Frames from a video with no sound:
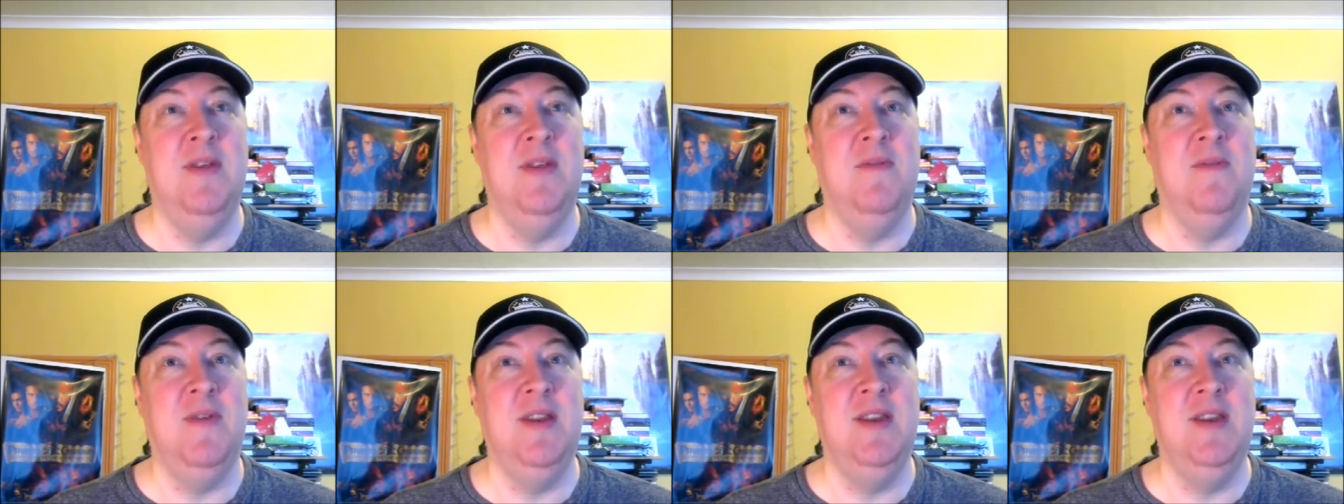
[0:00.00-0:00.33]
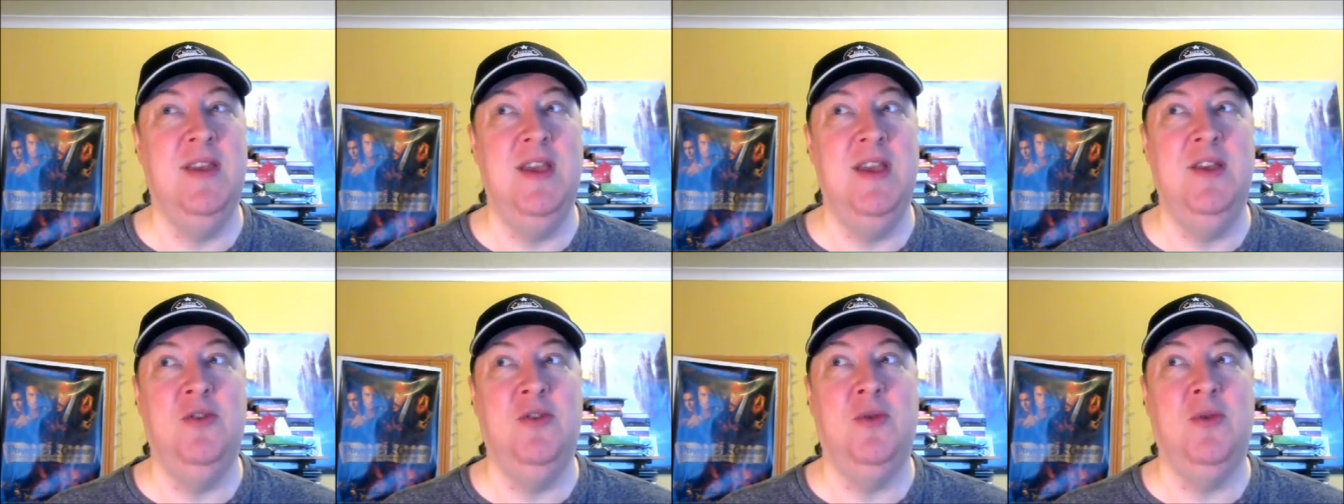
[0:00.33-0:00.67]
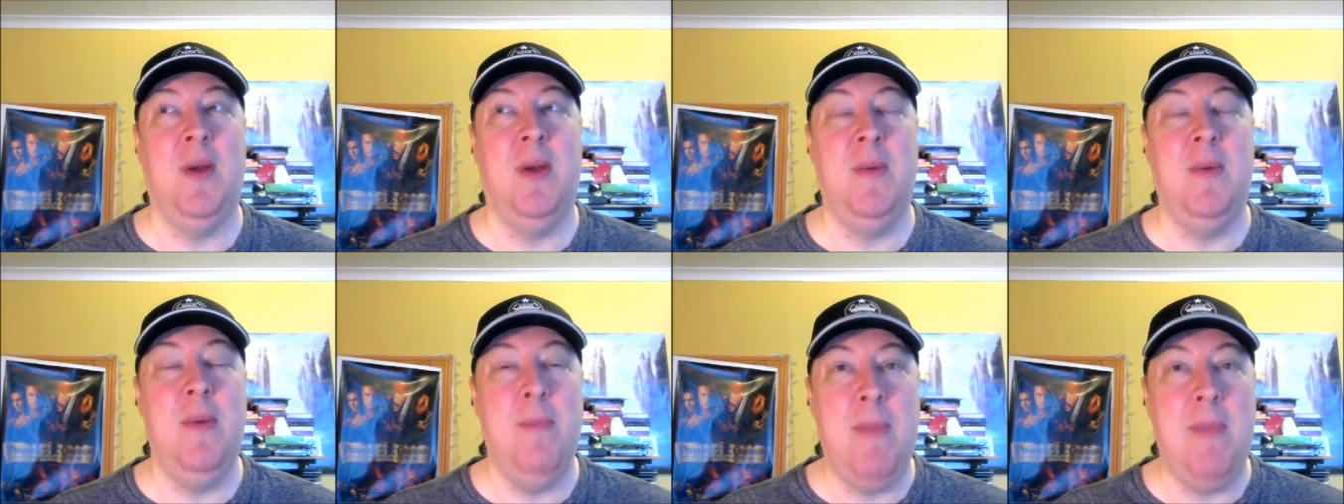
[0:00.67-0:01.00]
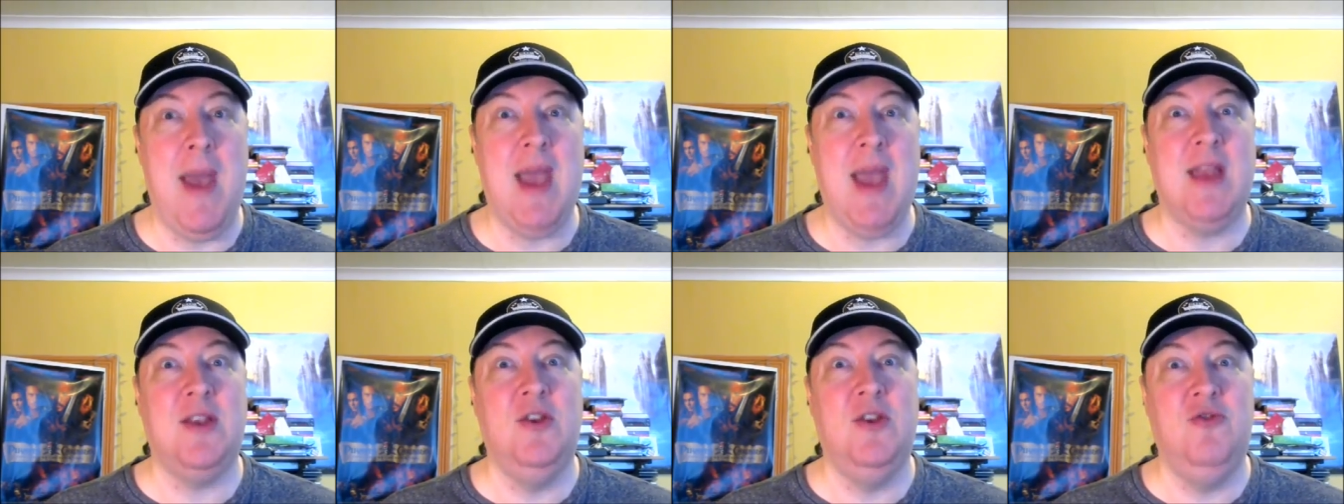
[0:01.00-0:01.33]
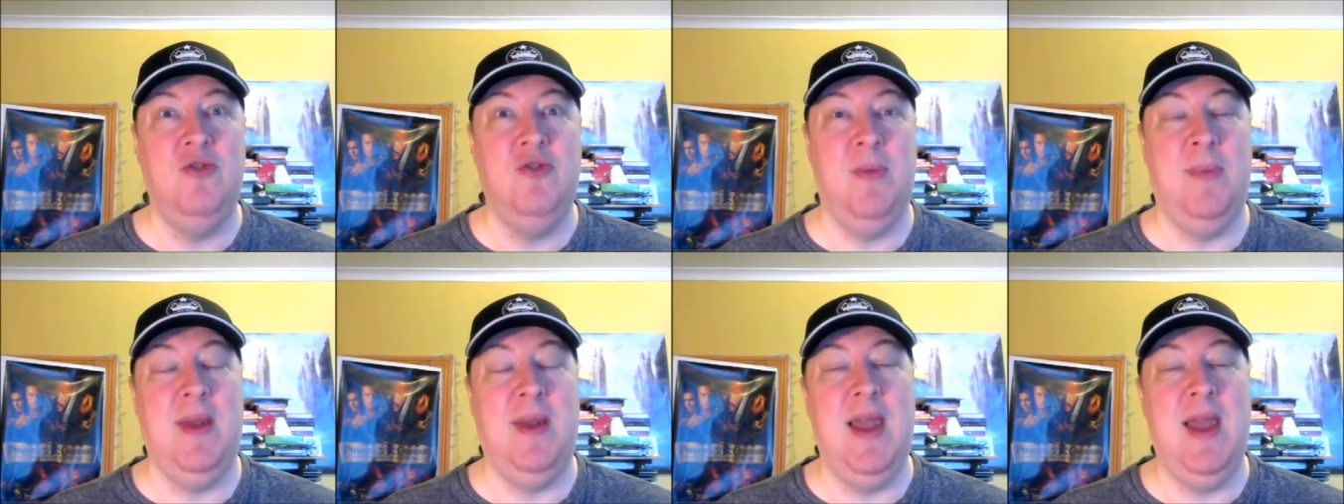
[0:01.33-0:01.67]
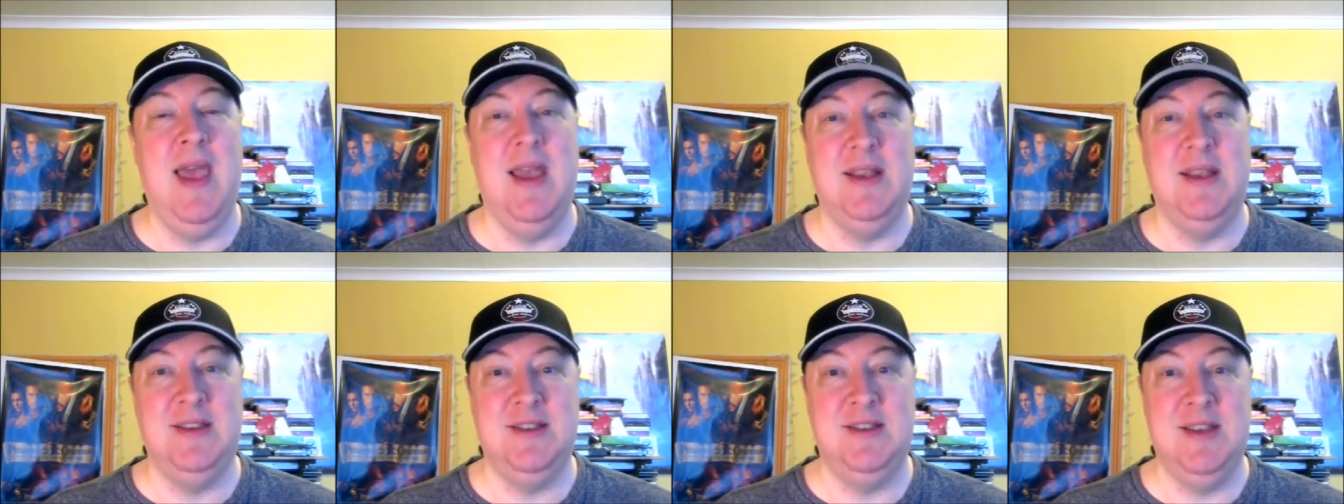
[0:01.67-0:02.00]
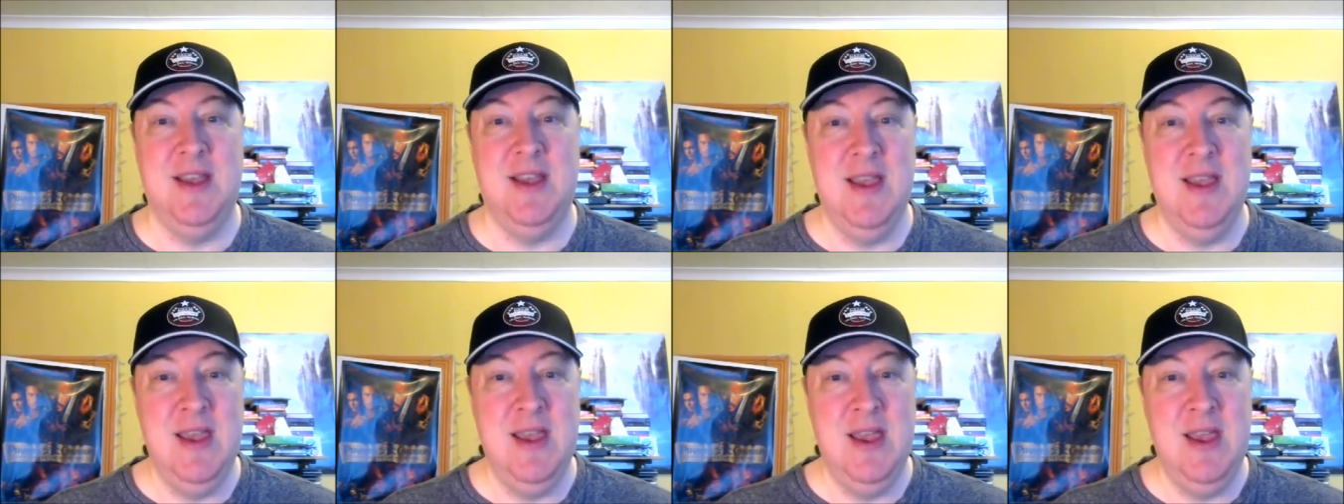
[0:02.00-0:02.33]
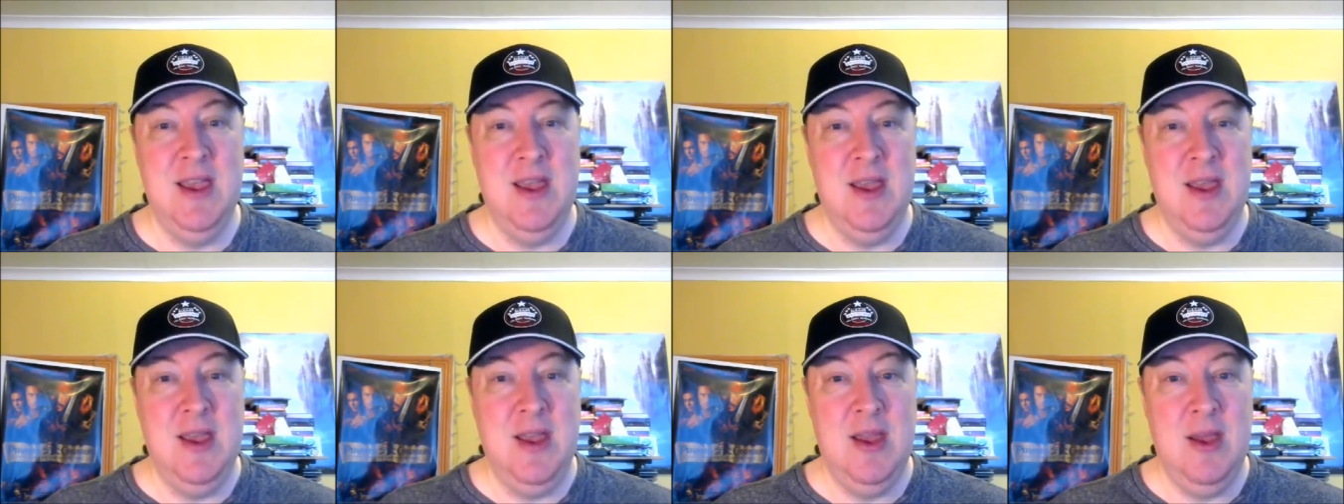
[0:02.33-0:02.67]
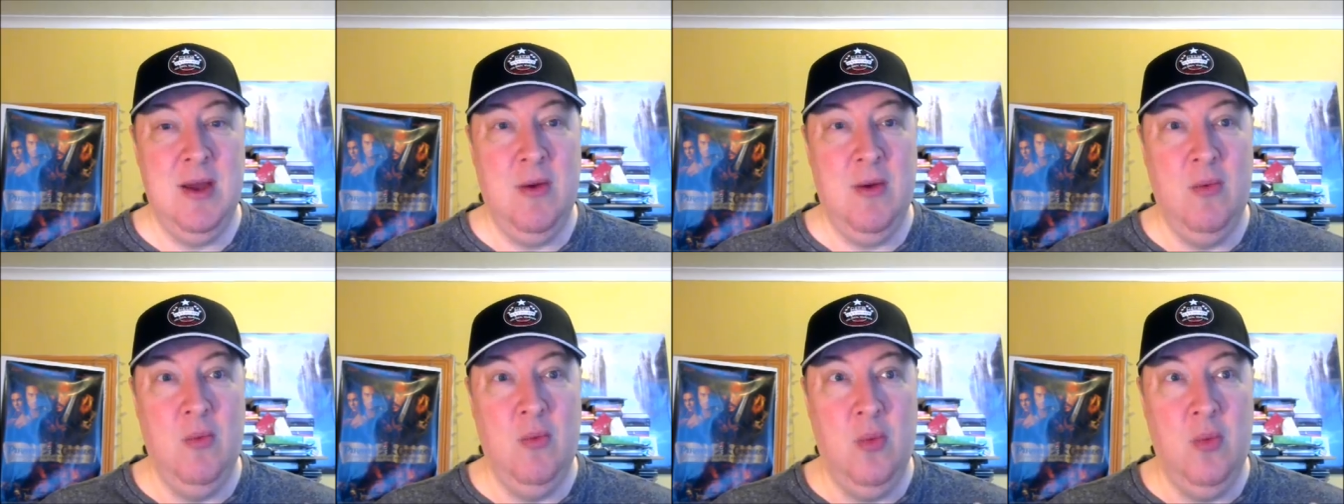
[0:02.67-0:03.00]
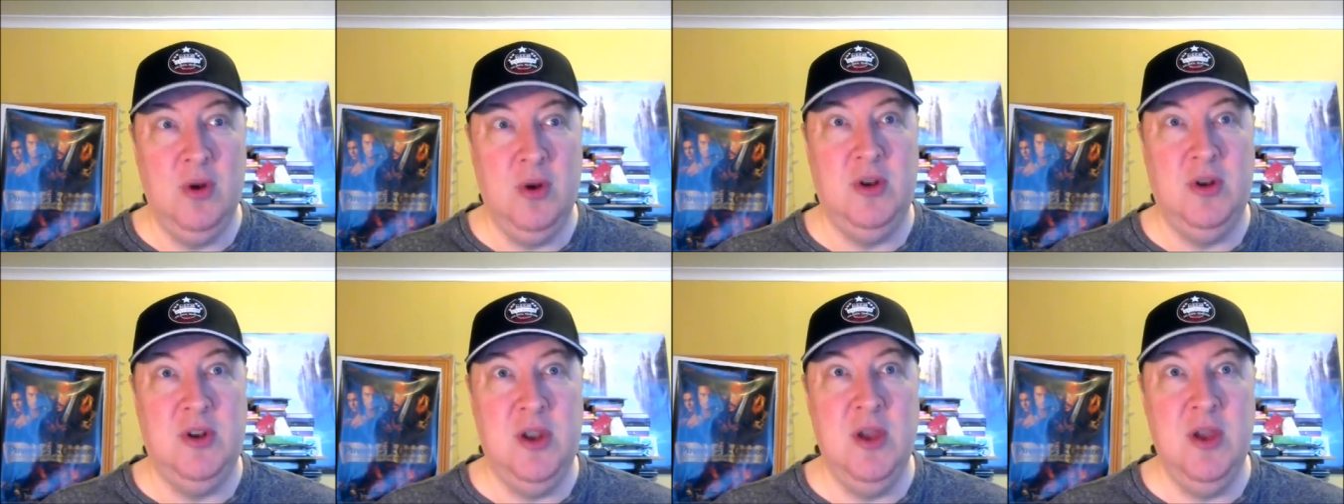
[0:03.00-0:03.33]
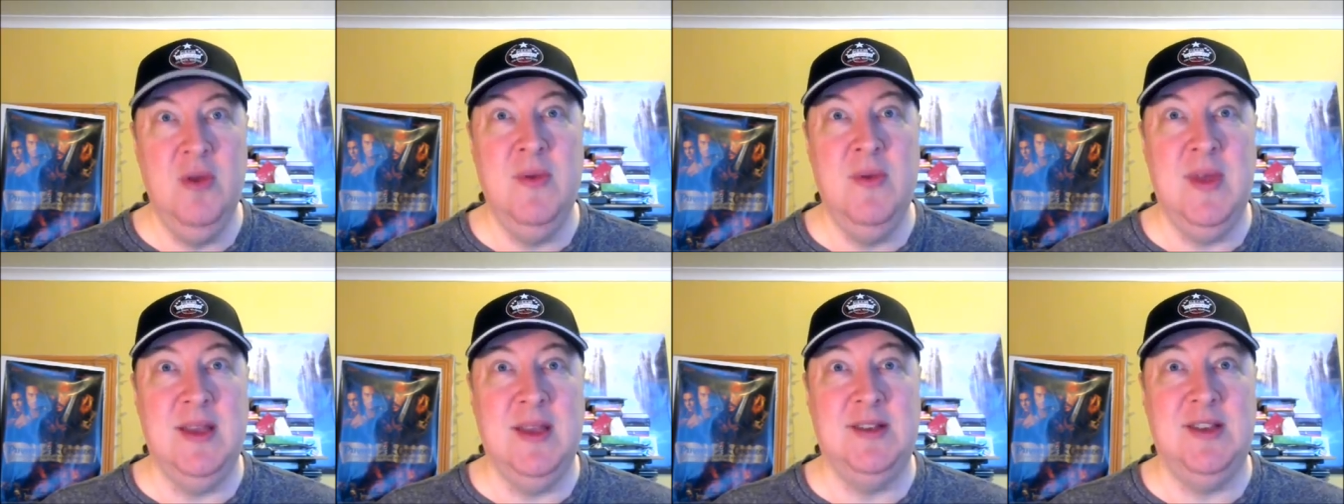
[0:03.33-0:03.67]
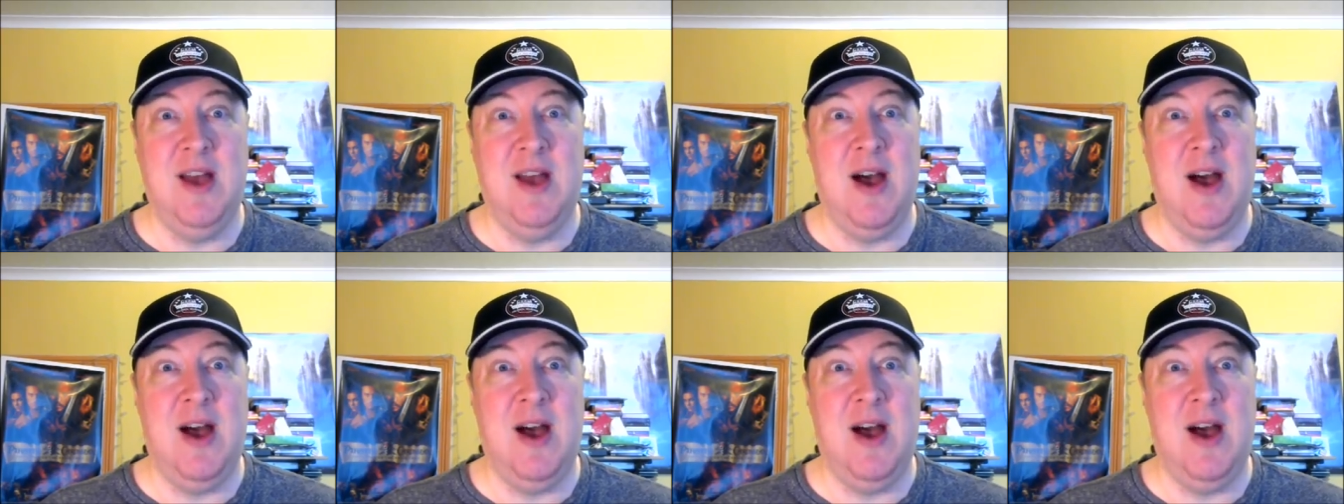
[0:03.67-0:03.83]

that Vin Diesel coming back to XXX would do this.